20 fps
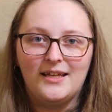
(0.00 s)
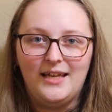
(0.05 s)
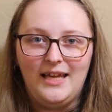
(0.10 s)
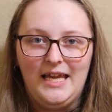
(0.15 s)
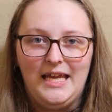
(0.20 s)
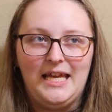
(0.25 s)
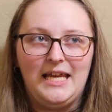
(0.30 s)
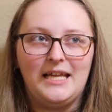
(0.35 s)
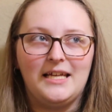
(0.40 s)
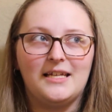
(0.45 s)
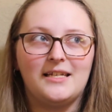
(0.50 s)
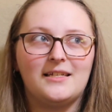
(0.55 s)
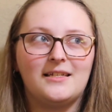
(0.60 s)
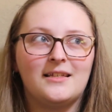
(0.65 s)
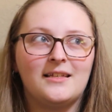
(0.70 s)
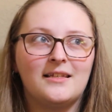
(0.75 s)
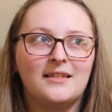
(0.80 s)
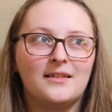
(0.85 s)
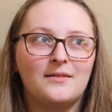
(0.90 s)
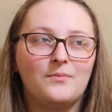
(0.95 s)

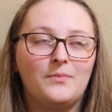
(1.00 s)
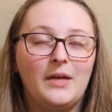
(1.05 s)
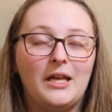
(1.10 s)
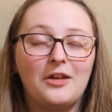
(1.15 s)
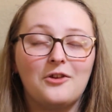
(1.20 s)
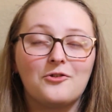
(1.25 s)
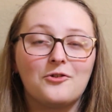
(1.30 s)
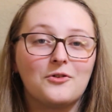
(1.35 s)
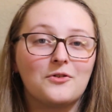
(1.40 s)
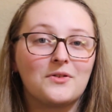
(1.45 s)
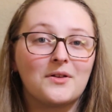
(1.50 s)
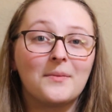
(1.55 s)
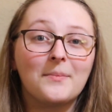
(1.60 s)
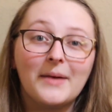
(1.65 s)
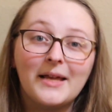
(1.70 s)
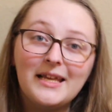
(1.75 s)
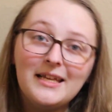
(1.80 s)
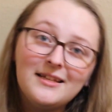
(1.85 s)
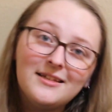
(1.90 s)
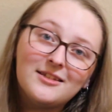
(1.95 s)
and pictures on my
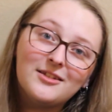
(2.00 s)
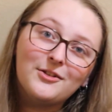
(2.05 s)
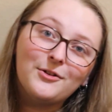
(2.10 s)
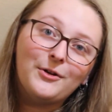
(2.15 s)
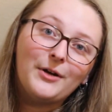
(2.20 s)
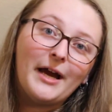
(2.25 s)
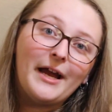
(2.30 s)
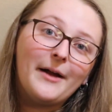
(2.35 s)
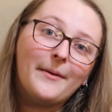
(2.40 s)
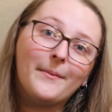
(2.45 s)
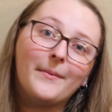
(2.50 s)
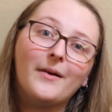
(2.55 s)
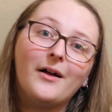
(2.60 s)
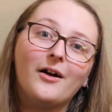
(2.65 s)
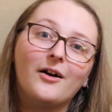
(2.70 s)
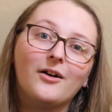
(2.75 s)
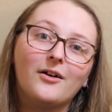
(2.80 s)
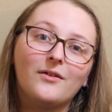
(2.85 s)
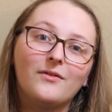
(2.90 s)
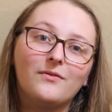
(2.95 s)
Instagram
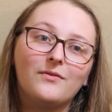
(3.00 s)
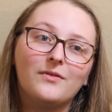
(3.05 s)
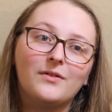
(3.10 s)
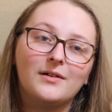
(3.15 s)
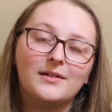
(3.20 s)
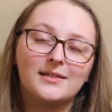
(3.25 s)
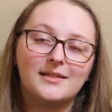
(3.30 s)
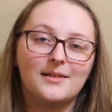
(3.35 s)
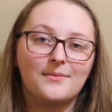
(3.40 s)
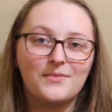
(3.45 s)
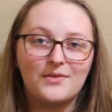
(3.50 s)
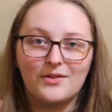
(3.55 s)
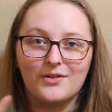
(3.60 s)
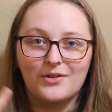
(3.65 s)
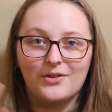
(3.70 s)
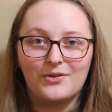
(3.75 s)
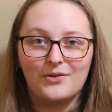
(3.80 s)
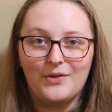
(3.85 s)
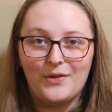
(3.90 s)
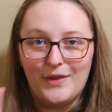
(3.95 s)
of some of the
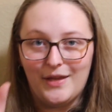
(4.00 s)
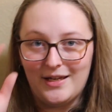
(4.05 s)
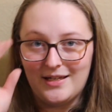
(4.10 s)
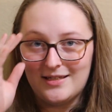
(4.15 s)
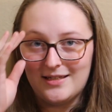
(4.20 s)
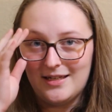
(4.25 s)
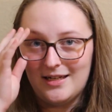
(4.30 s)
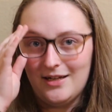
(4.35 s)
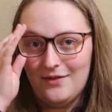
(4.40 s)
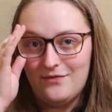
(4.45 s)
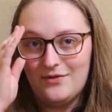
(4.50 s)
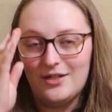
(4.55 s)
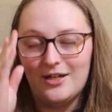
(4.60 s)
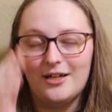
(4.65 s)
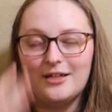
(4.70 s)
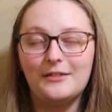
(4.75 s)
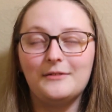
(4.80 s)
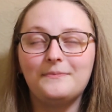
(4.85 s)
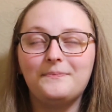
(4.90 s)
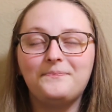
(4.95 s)
little things that I've
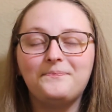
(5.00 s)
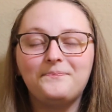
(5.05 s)
done,